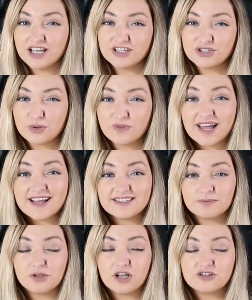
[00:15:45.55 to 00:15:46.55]
So that is
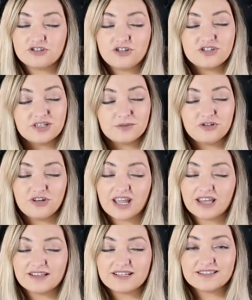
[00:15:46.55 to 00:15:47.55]
a plus. Usually when you
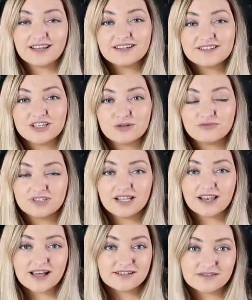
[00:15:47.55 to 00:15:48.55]
get these things, they don't really
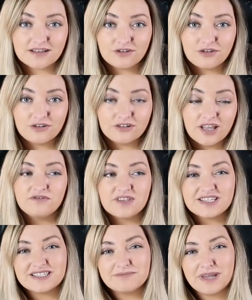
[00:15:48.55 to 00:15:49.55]
last that long.
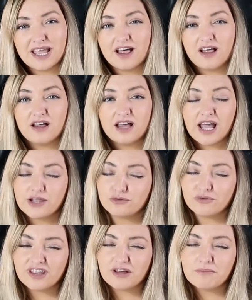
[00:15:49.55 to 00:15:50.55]
The smell, I
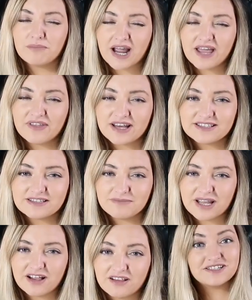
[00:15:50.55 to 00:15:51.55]
don't think I'll buy that
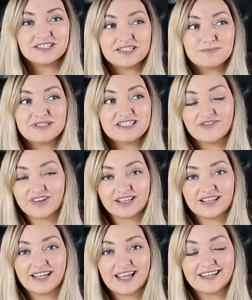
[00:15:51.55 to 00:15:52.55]
smell
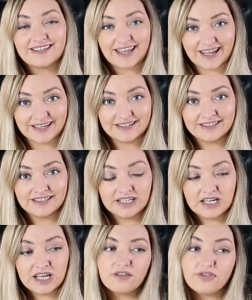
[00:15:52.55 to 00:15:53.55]
specifically again.
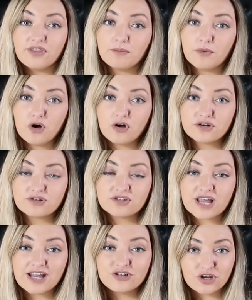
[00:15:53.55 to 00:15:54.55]
The box,
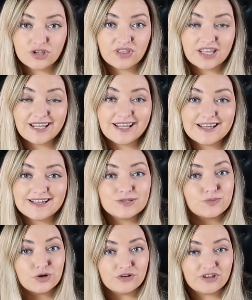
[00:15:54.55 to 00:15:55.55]
I do think
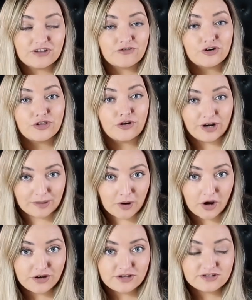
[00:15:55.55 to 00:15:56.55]
is worth it for
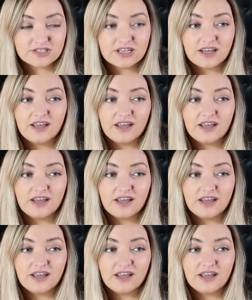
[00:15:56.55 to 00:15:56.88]
£30.